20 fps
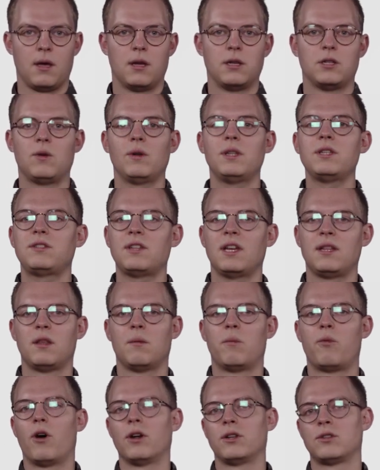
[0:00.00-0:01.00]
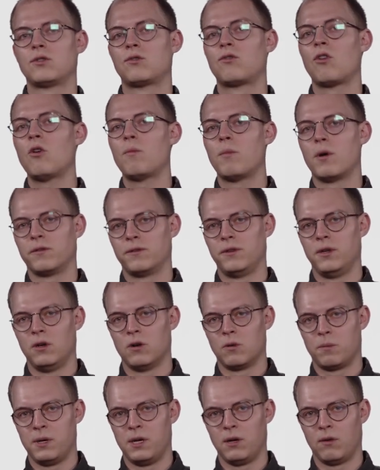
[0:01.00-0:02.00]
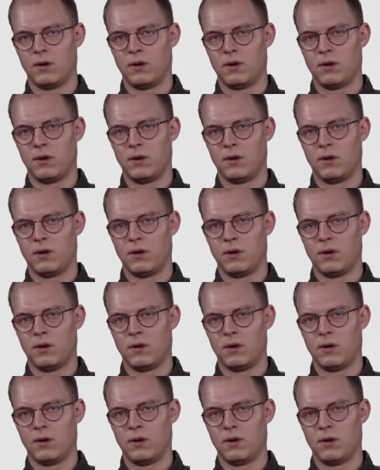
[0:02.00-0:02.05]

To illustrate the broad scope of the European